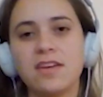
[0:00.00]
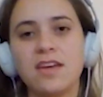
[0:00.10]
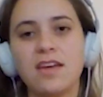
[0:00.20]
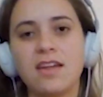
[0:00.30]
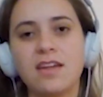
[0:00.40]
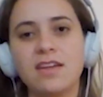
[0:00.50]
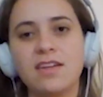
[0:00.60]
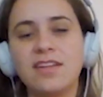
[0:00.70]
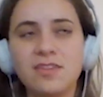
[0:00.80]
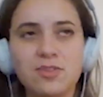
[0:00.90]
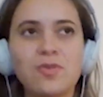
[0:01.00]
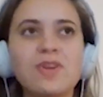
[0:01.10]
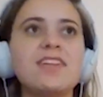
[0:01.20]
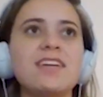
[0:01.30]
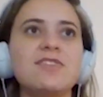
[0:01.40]
And then you
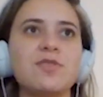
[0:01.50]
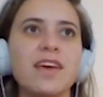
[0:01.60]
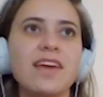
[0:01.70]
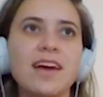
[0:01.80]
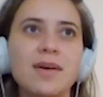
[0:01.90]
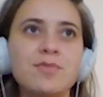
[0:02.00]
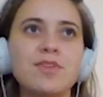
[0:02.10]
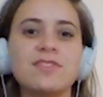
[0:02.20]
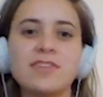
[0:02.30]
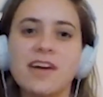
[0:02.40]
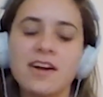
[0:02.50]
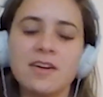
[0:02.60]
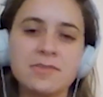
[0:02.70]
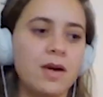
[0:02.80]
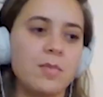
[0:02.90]
realize, okay, I'm not there.